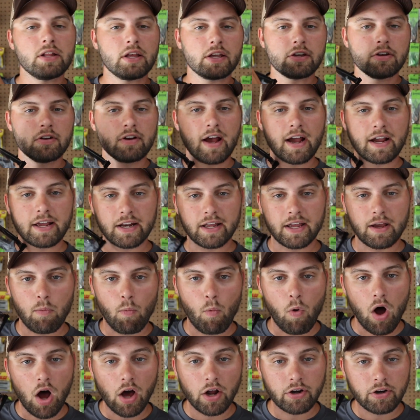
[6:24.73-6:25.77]
Like you're not gonna get
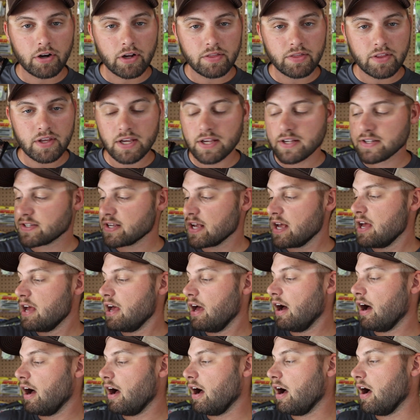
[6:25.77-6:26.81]
water in these,
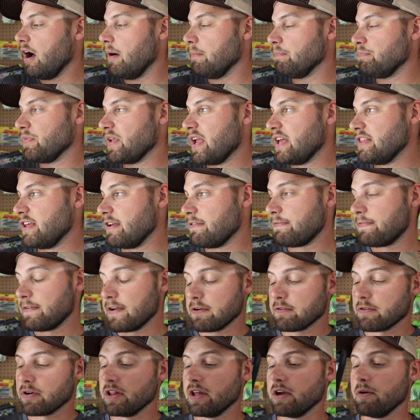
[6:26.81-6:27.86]
and they
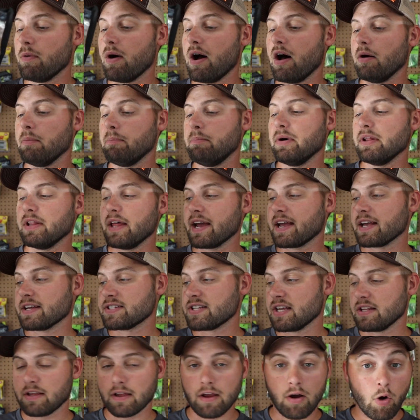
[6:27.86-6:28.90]
fit really well. But like I
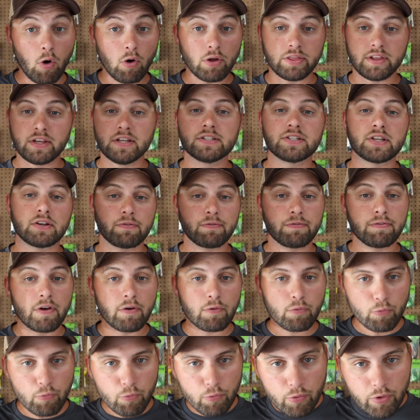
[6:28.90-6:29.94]
said, and these
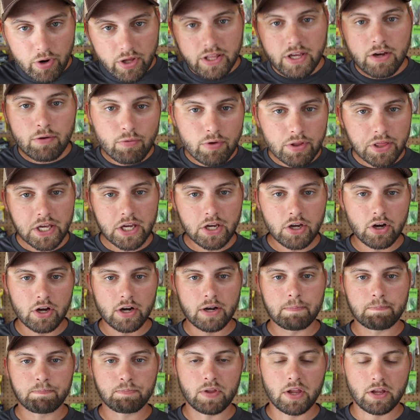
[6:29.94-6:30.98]
fit really, really
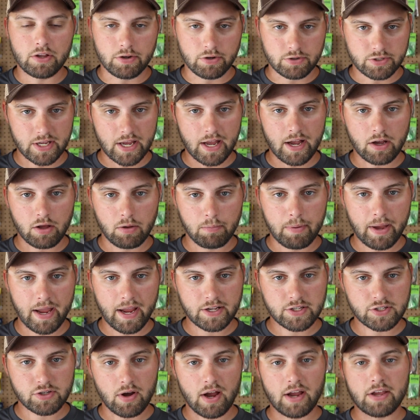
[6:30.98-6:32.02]
good in your tackle
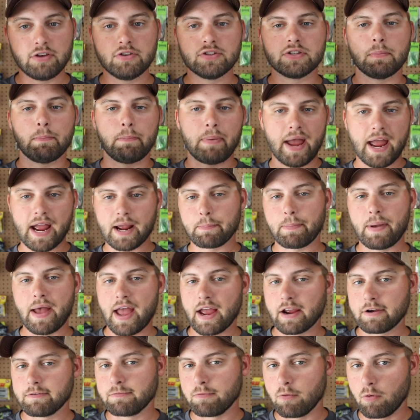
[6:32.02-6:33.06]
bag. So I use a
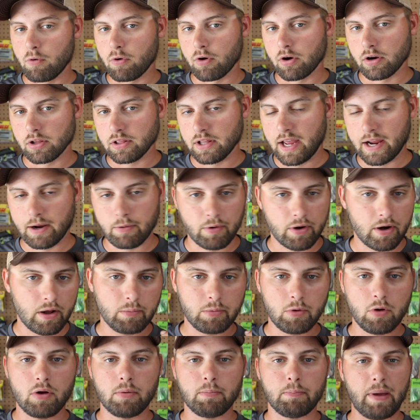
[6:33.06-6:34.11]
backpack for like when
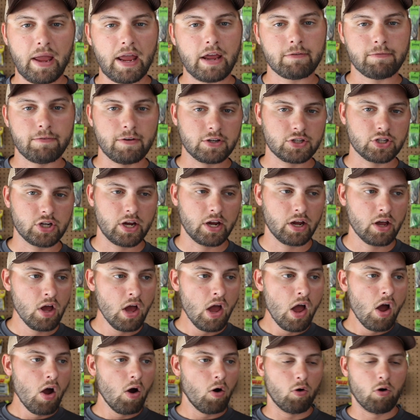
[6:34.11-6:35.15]
I'm going bank fishing
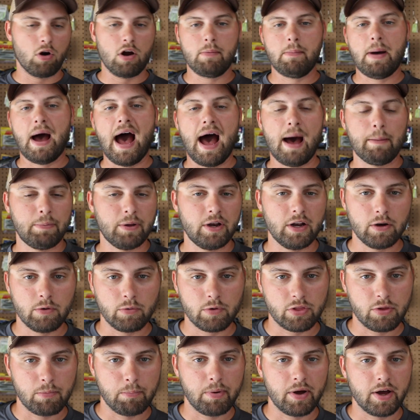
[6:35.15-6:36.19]
or I'm hopping in
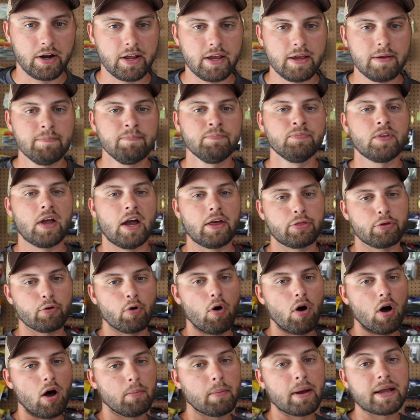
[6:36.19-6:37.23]
with a buddy. I
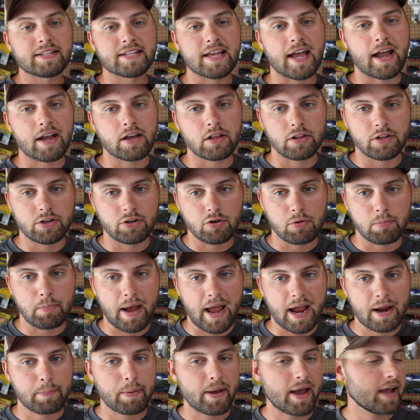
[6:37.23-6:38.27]
throw all my tackle into a
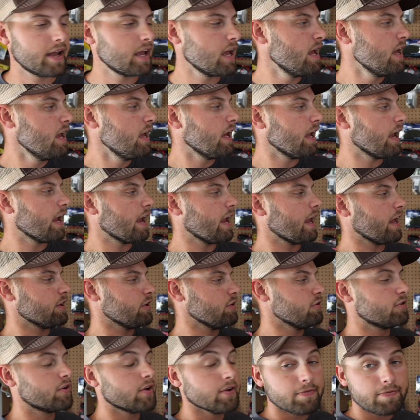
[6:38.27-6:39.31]
backpack,
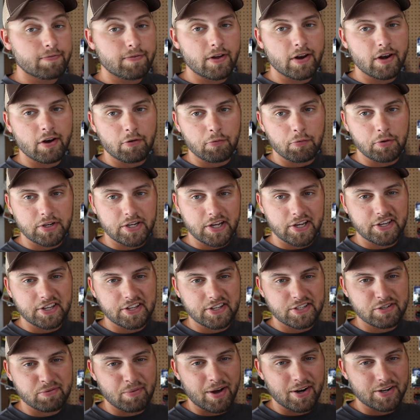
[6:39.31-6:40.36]
and you could fit a
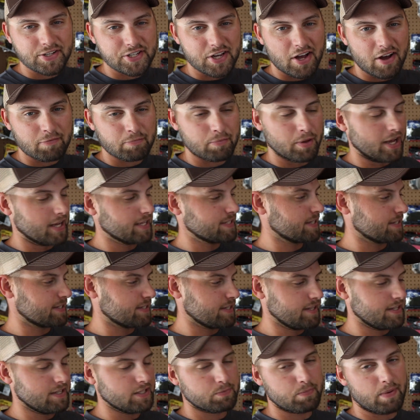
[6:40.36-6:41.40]
ridiculous amount of soft plastics
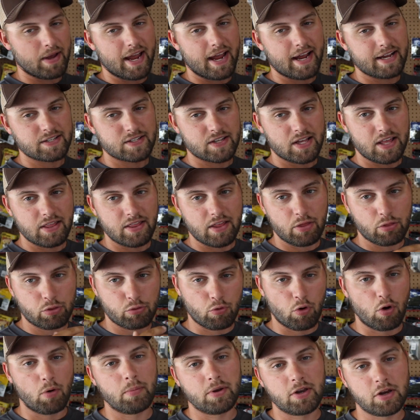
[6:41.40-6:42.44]
in these bags and then
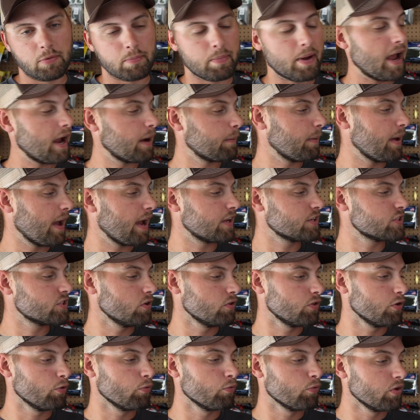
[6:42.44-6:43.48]
throw them in your backpack.
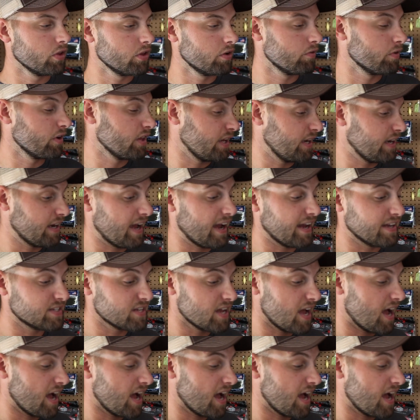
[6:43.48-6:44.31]
So they're really, really nice.